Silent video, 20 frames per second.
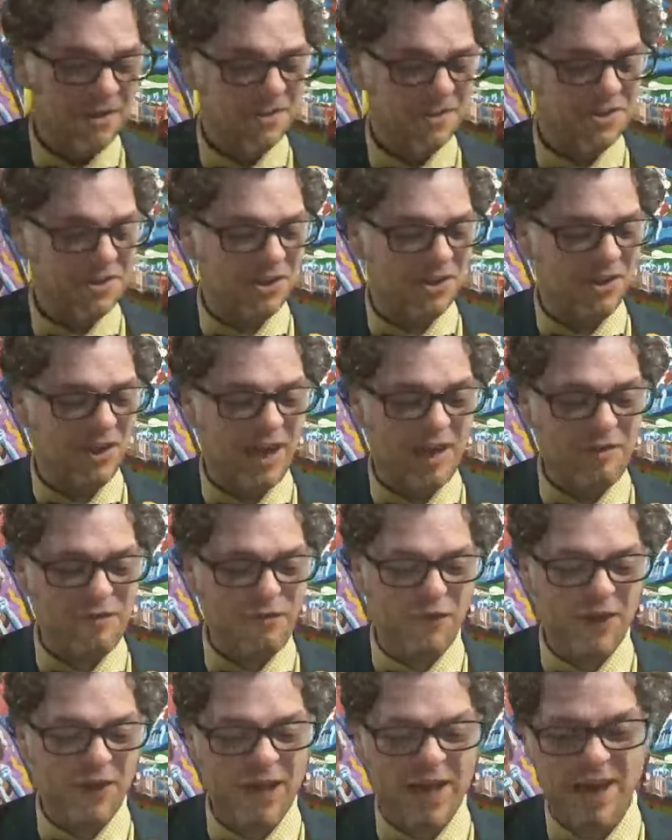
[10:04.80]
So I
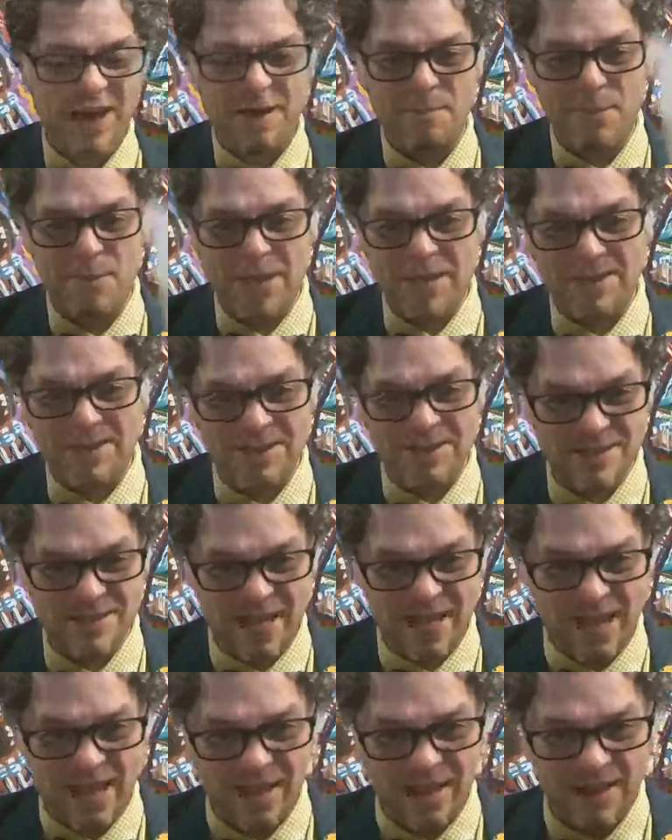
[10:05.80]
forgot I made this
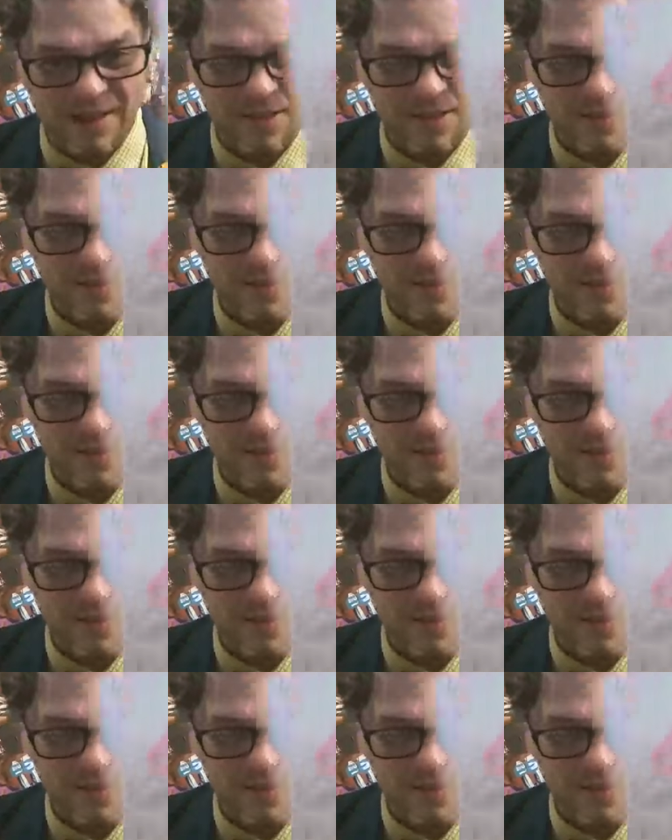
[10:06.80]
guy.